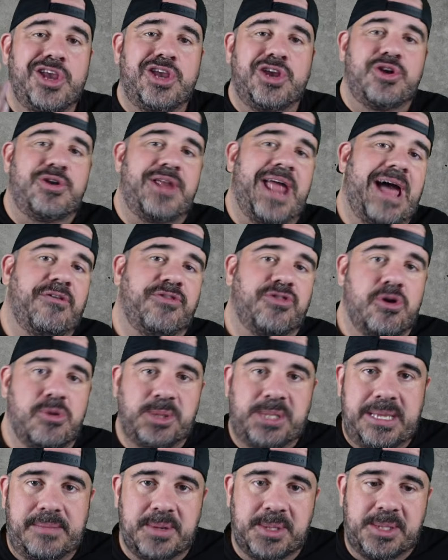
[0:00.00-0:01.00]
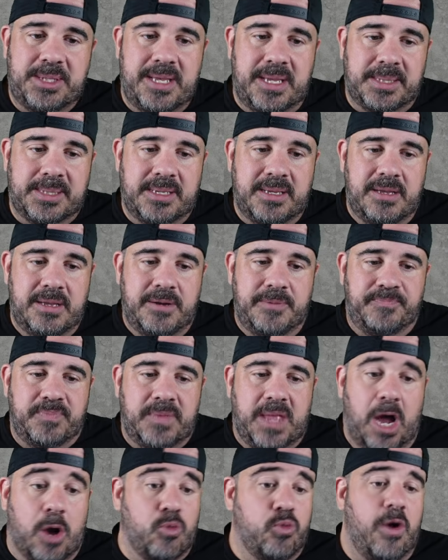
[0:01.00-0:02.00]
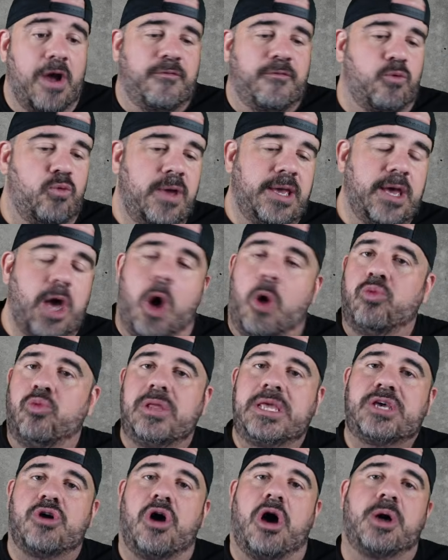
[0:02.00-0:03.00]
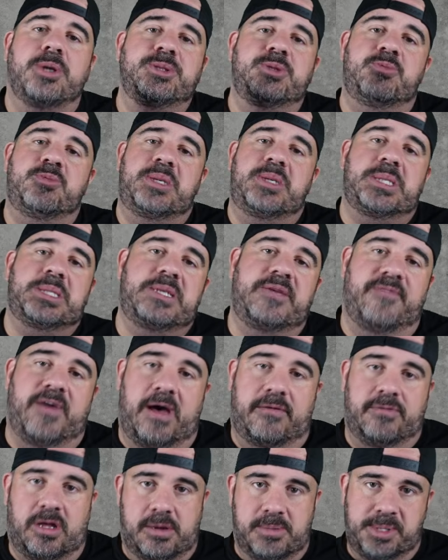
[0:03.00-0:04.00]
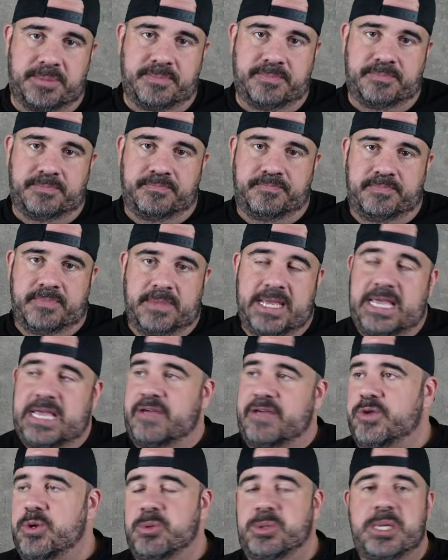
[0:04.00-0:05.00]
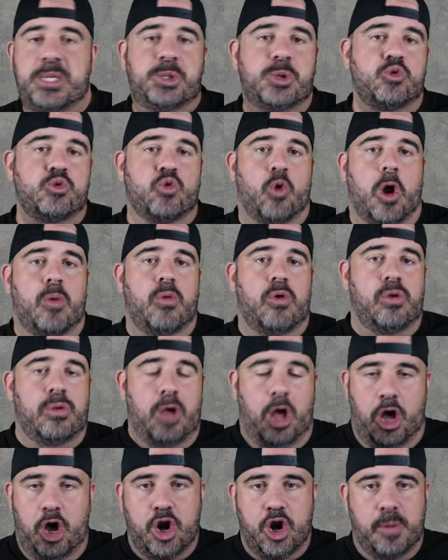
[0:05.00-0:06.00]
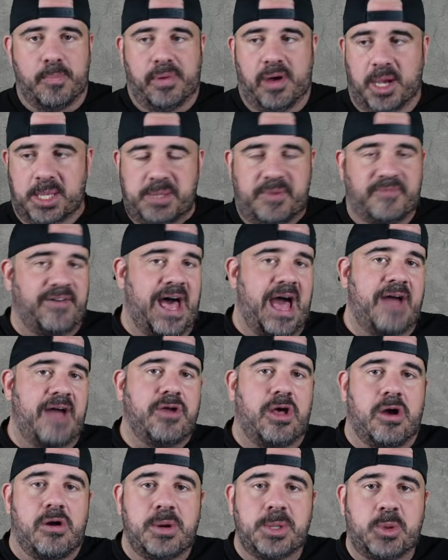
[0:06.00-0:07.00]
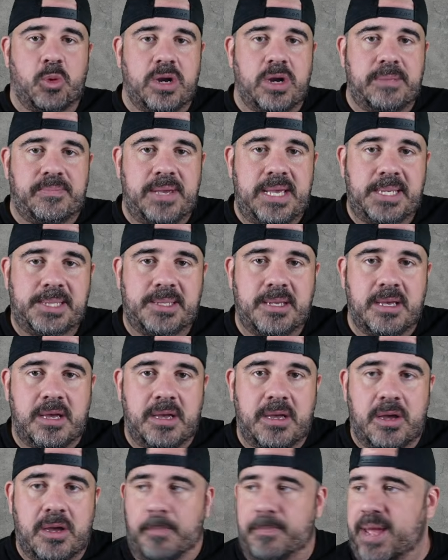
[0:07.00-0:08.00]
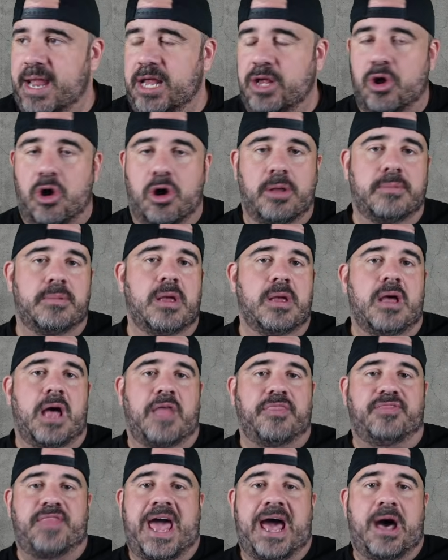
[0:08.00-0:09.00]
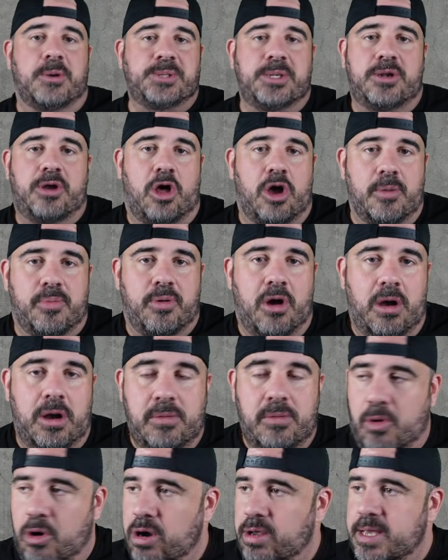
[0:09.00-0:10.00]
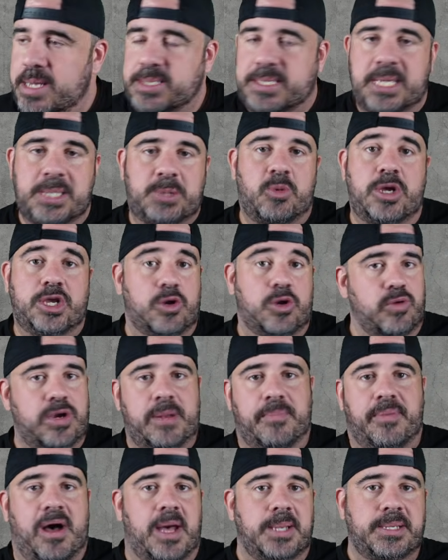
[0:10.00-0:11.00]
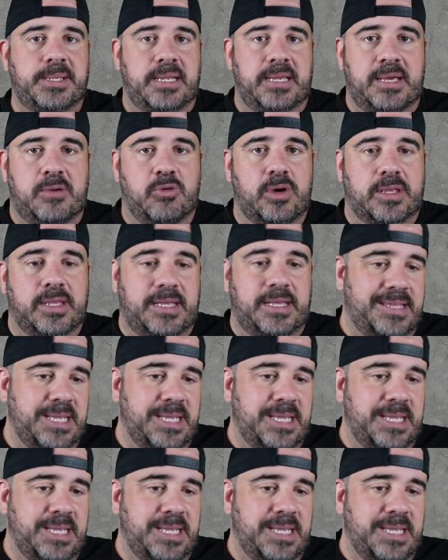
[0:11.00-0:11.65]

You're down 13%. A rough week only cost you $65. If you did your normal $100, $5.20 piece, betting on $1,000 parlays, guess what? You're redepositing quickly.